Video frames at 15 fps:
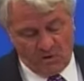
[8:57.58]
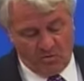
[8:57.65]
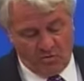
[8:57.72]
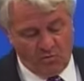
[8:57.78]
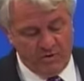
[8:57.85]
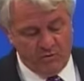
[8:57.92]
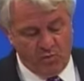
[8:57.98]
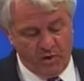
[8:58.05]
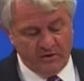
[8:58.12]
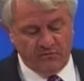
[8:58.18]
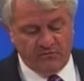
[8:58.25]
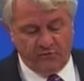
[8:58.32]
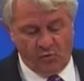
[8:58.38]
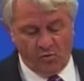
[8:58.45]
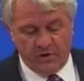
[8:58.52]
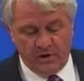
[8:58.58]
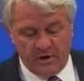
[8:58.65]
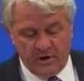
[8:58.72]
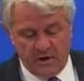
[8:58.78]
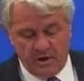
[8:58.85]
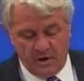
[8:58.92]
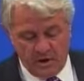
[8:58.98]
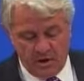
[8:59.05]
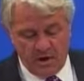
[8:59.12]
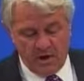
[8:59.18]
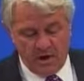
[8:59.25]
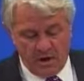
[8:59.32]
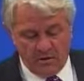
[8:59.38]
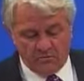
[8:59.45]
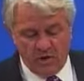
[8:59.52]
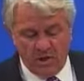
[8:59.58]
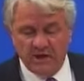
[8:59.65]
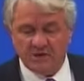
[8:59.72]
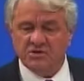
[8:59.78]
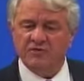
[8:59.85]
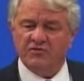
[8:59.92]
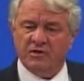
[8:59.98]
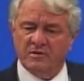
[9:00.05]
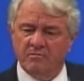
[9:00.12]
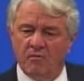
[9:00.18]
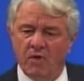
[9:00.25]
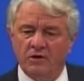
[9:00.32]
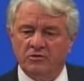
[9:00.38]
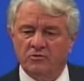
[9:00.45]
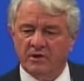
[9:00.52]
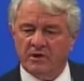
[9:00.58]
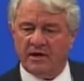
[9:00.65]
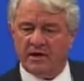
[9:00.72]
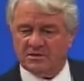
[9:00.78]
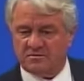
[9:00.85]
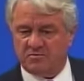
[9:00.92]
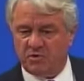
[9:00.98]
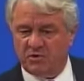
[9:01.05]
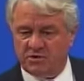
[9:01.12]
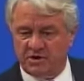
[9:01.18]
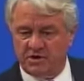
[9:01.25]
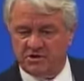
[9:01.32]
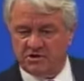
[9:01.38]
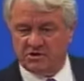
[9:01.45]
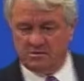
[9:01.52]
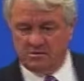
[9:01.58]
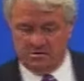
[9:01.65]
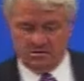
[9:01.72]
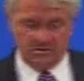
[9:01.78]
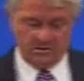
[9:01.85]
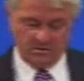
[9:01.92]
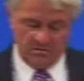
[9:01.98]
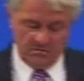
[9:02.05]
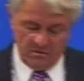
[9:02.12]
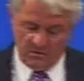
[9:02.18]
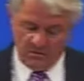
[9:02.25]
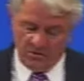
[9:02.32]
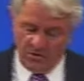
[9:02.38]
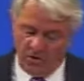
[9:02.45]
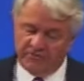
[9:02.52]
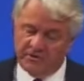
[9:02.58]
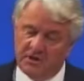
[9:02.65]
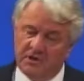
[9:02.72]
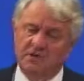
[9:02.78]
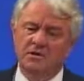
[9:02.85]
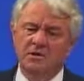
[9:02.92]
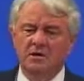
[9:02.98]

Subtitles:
we went for a relatively moderate exploitation of the